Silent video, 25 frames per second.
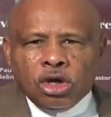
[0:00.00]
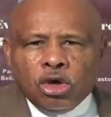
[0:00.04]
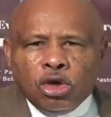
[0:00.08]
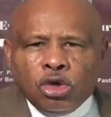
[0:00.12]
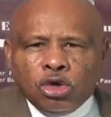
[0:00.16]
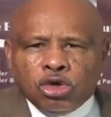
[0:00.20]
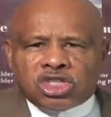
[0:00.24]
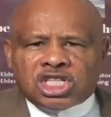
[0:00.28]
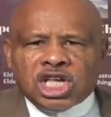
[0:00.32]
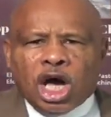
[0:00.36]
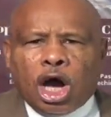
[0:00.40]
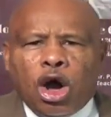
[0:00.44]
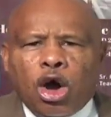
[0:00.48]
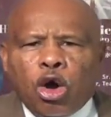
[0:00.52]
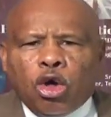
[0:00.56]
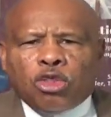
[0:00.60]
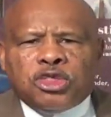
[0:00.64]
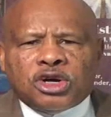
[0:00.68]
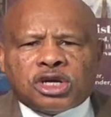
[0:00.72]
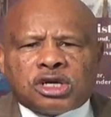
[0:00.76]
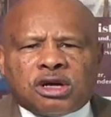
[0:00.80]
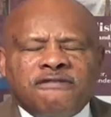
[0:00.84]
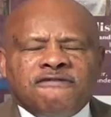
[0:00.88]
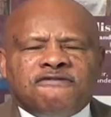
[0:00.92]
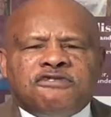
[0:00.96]
So
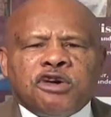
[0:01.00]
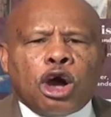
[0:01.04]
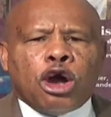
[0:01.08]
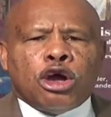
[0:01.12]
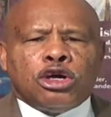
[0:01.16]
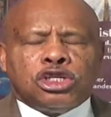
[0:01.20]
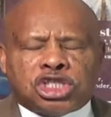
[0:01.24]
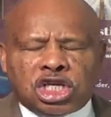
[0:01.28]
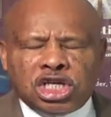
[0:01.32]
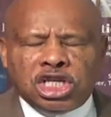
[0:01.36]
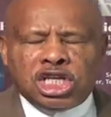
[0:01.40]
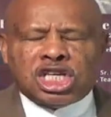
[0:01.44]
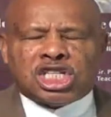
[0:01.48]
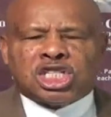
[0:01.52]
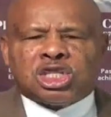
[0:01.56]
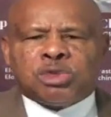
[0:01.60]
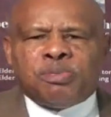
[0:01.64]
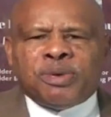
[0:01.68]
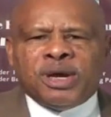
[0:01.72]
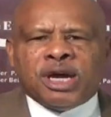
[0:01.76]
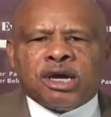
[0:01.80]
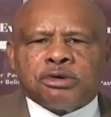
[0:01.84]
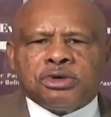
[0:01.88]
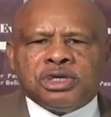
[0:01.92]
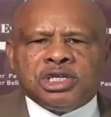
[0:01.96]
the conversion
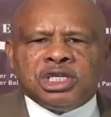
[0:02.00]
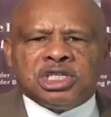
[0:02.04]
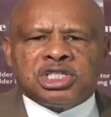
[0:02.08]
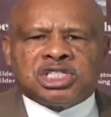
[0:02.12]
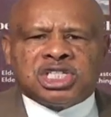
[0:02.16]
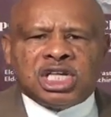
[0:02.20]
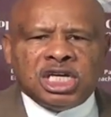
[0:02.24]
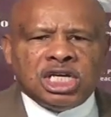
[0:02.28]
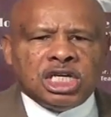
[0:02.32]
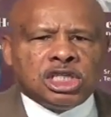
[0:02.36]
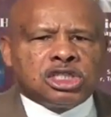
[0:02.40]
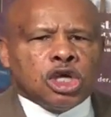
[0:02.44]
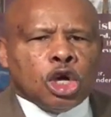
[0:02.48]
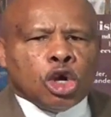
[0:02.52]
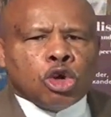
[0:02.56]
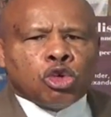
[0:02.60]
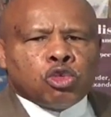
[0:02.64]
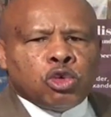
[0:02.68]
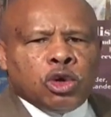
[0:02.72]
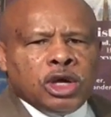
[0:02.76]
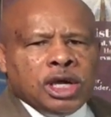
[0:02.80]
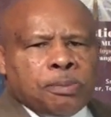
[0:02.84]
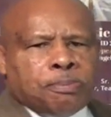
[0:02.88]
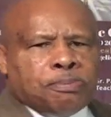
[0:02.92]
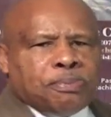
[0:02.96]
experience is
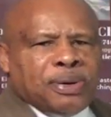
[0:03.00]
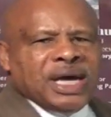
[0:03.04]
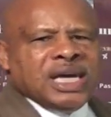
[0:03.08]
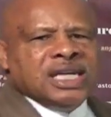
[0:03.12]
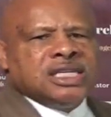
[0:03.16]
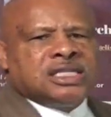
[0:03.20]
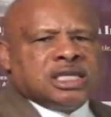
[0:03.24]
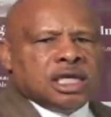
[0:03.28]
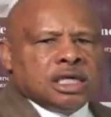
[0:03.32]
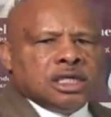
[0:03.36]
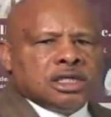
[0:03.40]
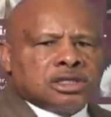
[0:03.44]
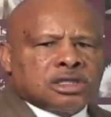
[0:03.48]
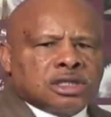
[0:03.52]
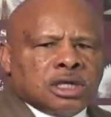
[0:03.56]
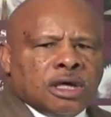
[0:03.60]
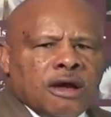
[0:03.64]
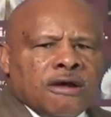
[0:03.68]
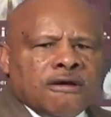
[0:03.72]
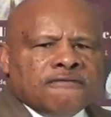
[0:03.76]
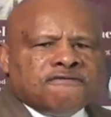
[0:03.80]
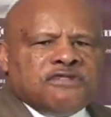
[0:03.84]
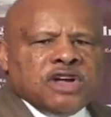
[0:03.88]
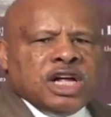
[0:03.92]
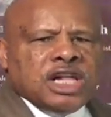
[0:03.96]
repentance,
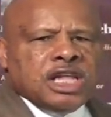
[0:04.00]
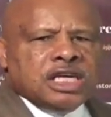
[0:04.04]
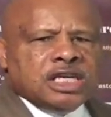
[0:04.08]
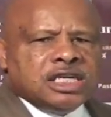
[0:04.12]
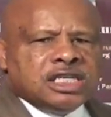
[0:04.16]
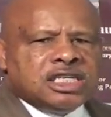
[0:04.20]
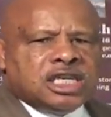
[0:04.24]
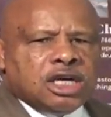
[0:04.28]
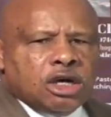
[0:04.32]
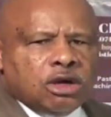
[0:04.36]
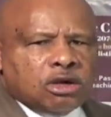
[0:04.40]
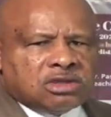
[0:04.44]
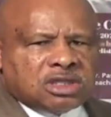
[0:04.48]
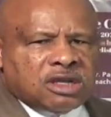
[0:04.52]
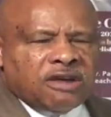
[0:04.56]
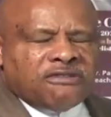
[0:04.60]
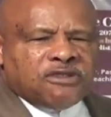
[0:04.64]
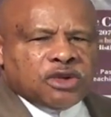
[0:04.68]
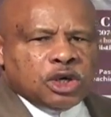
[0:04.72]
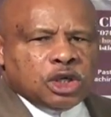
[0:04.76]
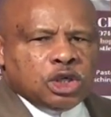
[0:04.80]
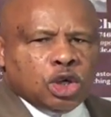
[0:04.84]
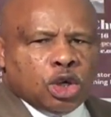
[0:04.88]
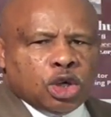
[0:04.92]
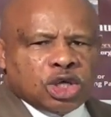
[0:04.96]
feeling guilty
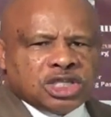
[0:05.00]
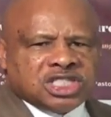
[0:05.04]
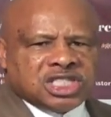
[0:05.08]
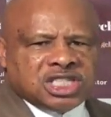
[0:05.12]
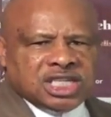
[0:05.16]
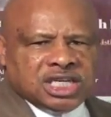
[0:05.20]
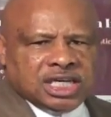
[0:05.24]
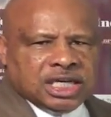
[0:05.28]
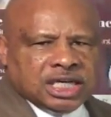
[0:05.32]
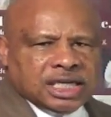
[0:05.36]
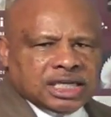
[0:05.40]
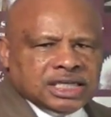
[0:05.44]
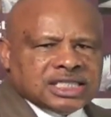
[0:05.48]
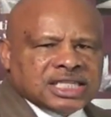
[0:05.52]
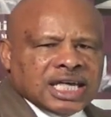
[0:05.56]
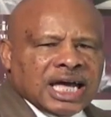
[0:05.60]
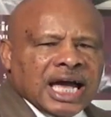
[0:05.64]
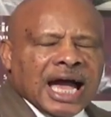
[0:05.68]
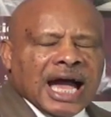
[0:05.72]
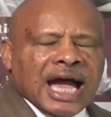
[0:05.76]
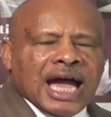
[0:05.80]
for your sins,